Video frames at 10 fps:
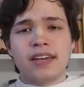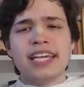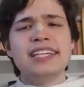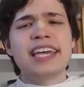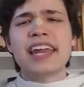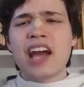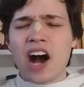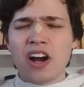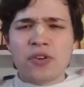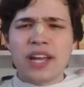He's getting
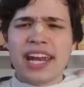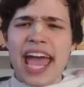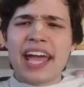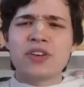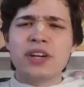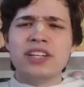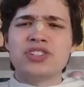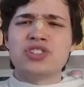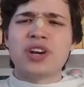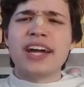hungry and angry and
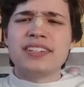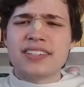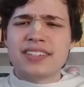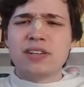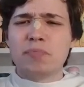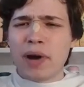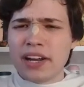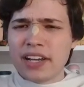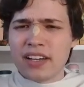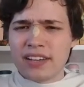is trying to steal
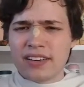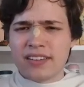butter.